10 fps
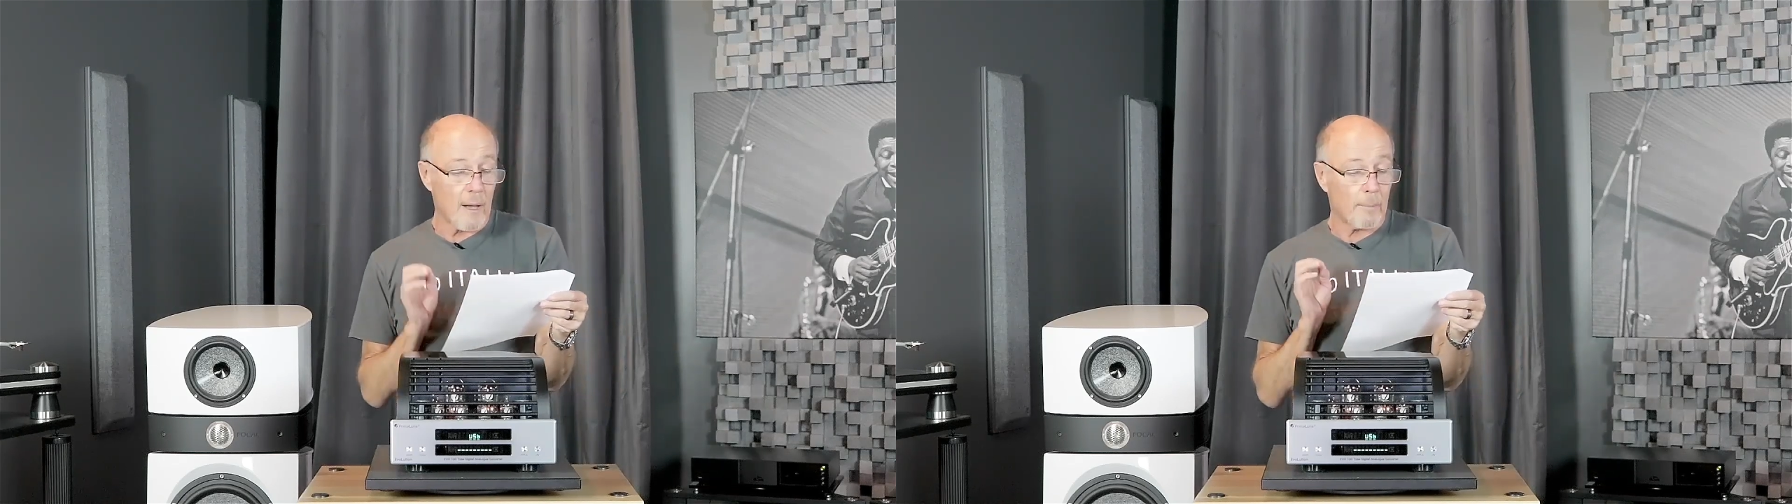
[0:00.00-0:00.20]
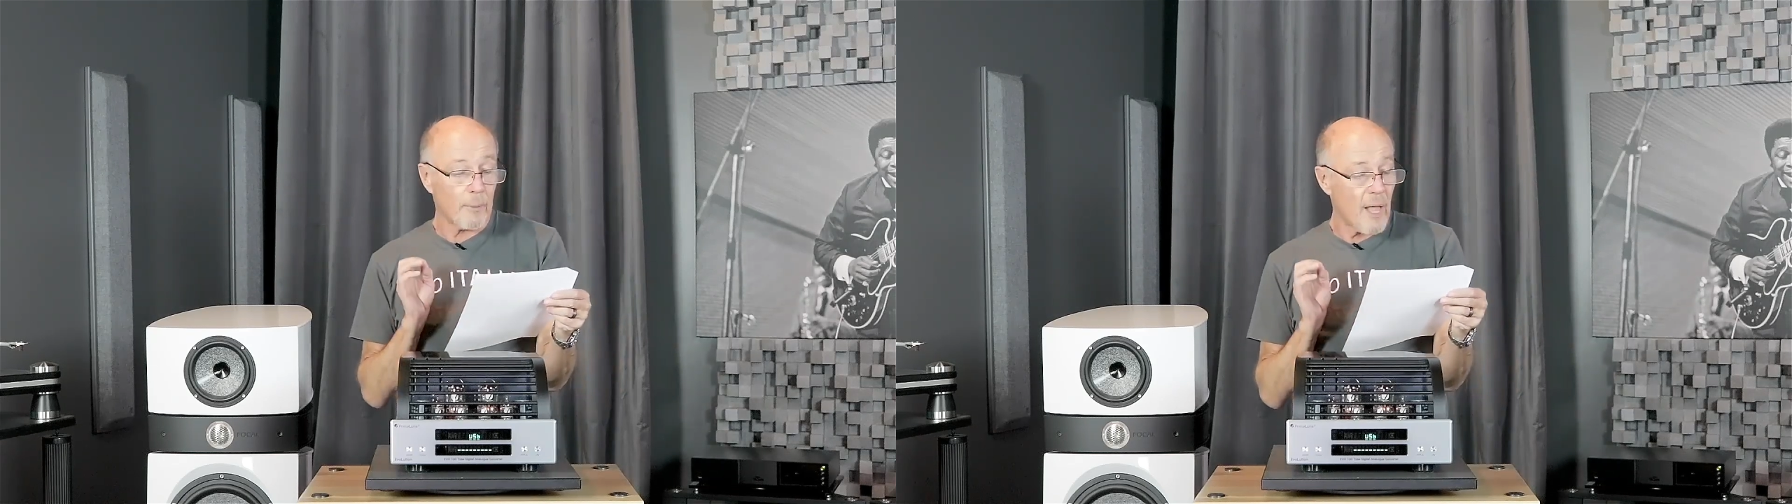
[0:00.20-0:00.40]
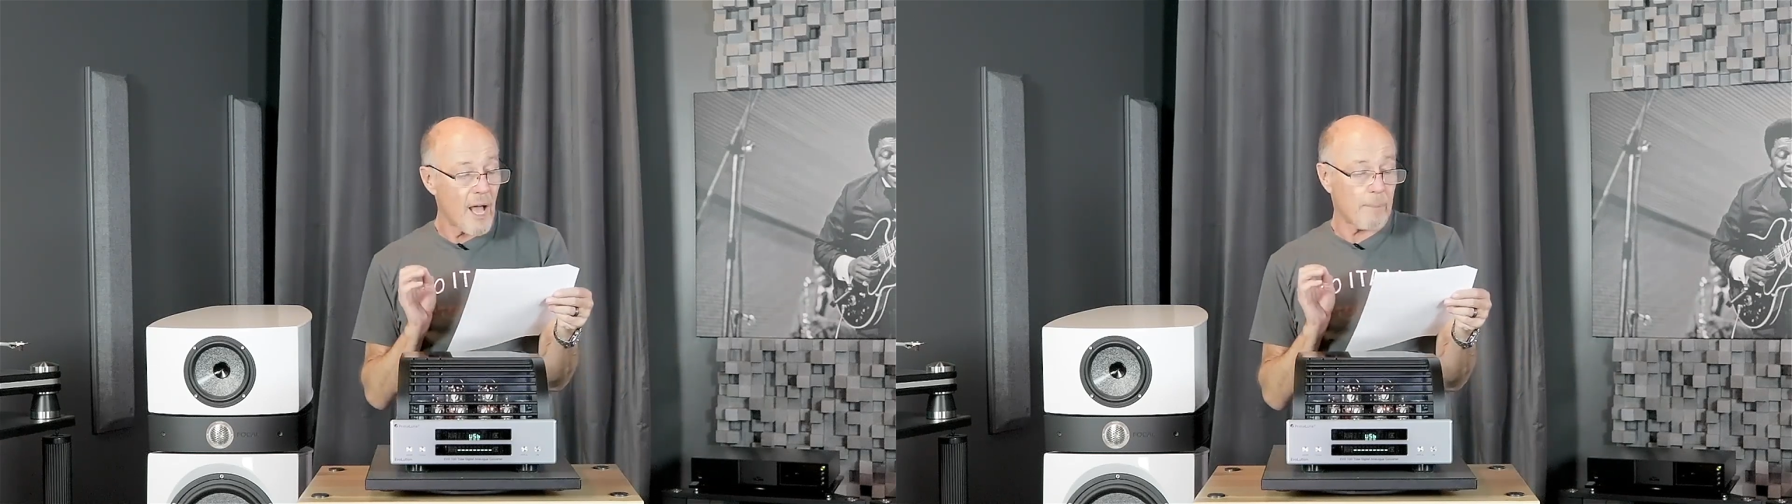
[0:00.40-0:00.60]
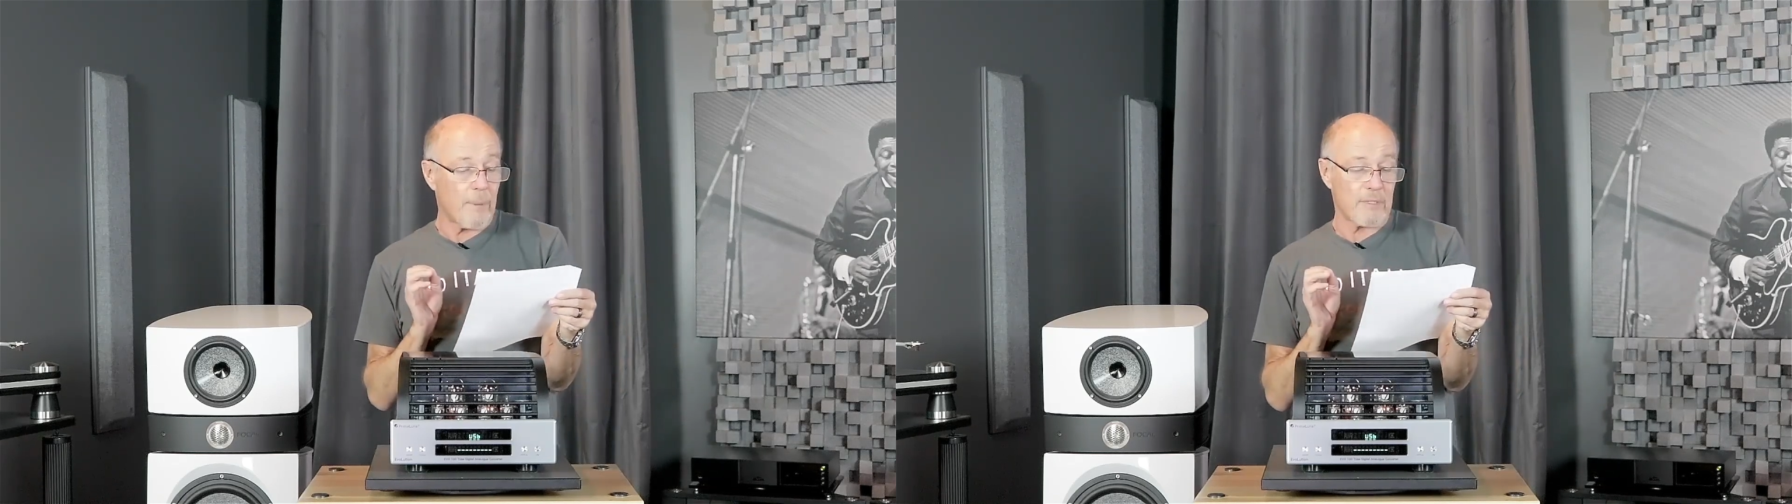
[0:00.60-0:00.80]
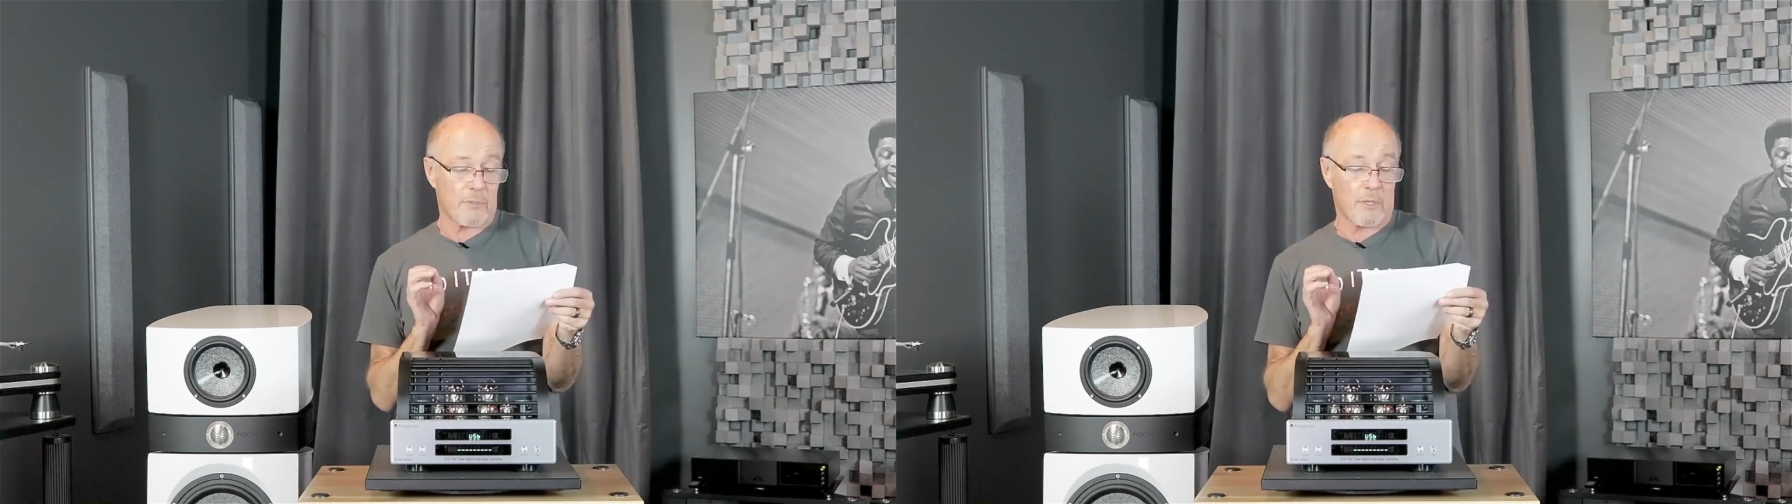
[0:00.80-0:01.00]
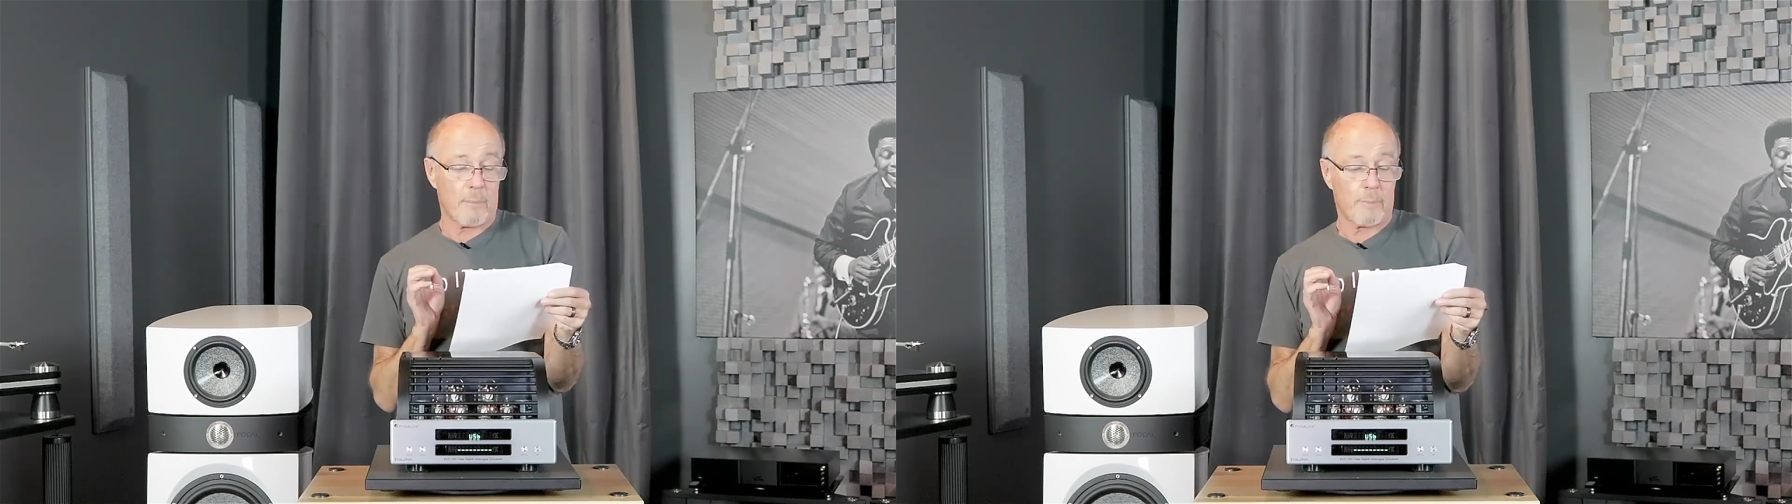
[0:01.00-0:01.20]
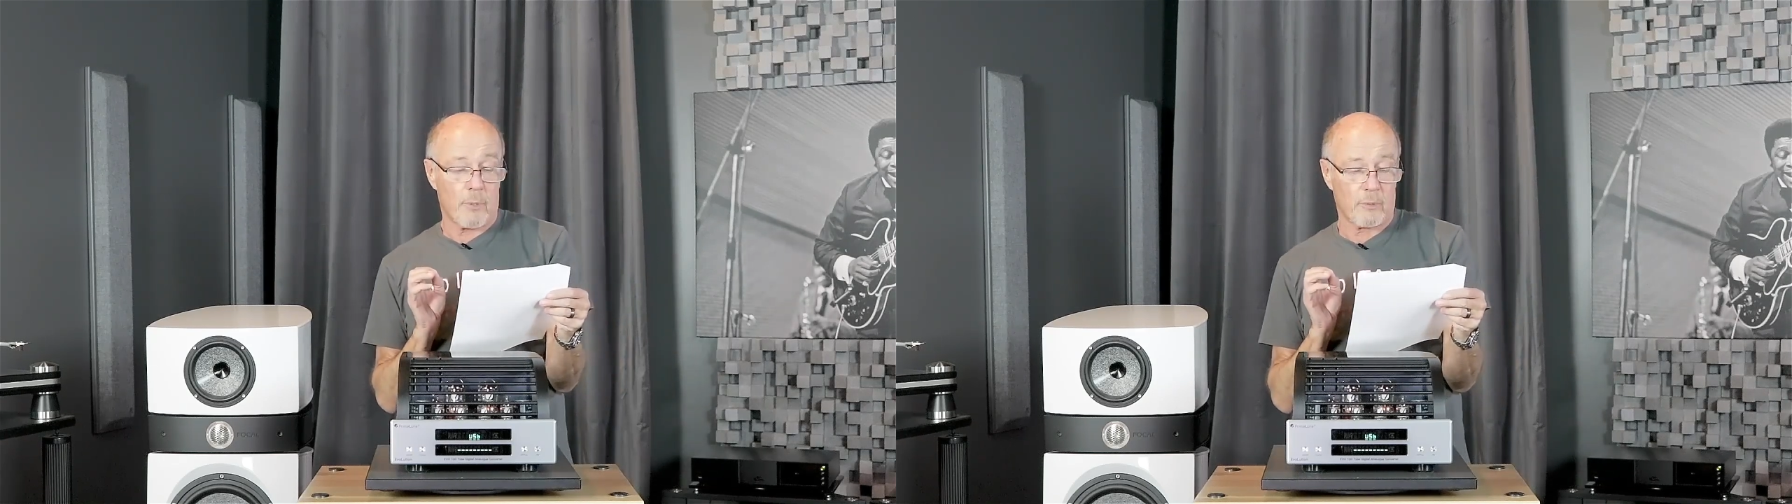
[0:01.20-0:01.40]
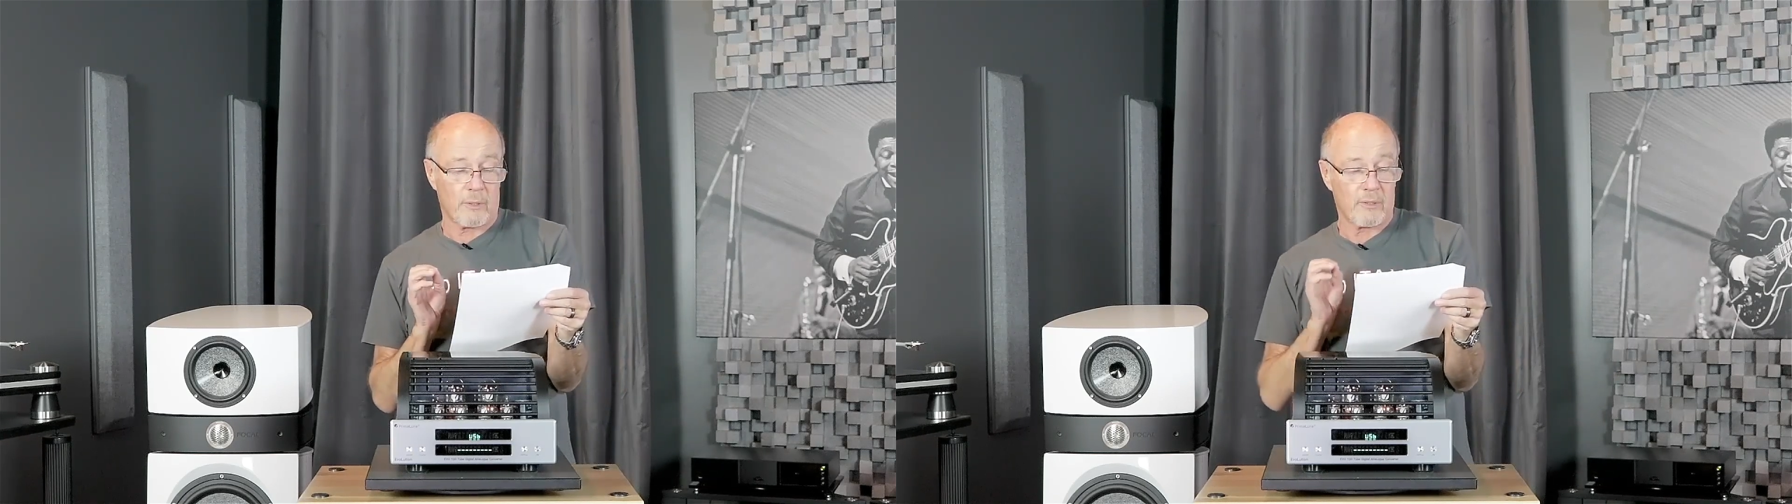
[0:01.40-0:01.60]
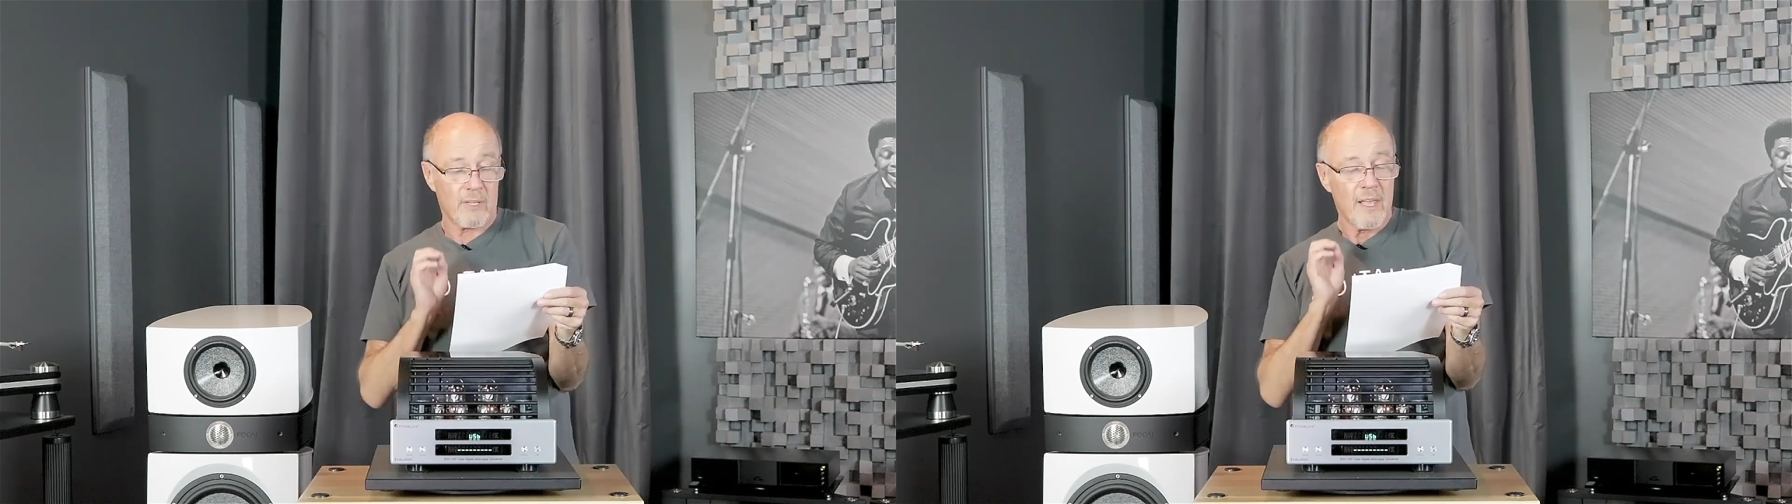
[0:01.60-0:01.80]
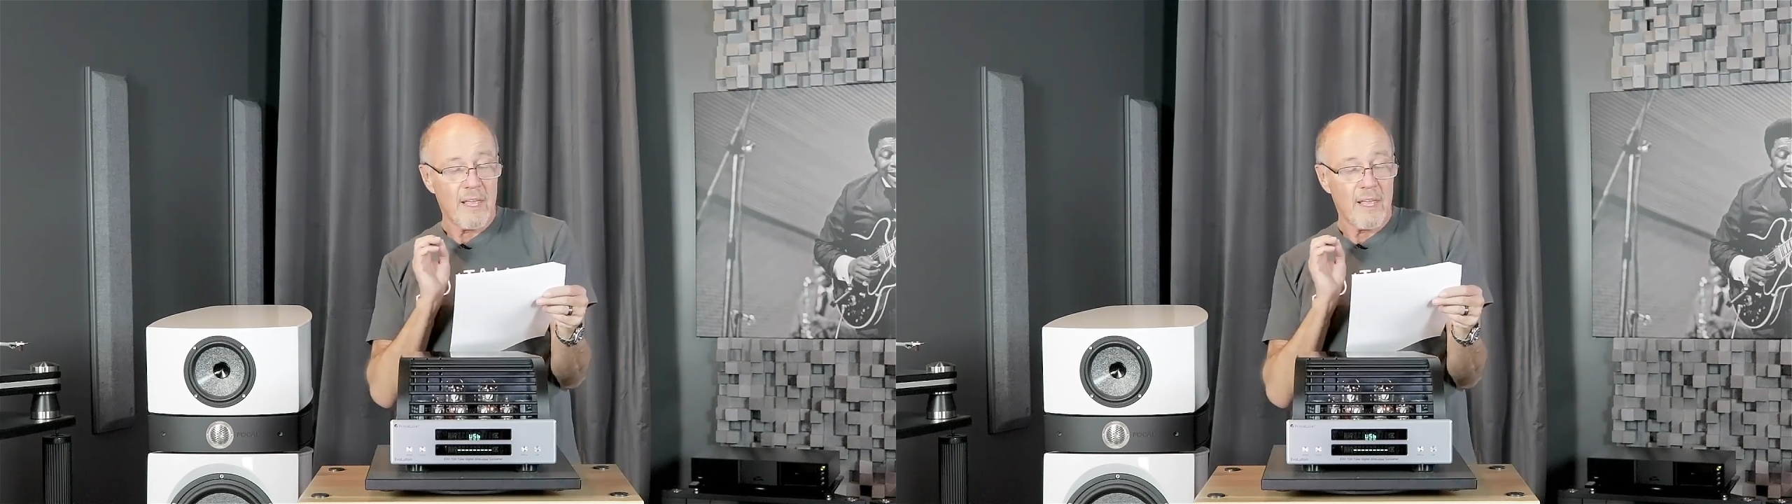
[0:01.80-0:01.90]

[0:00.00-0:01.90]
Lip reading: a blockbuster component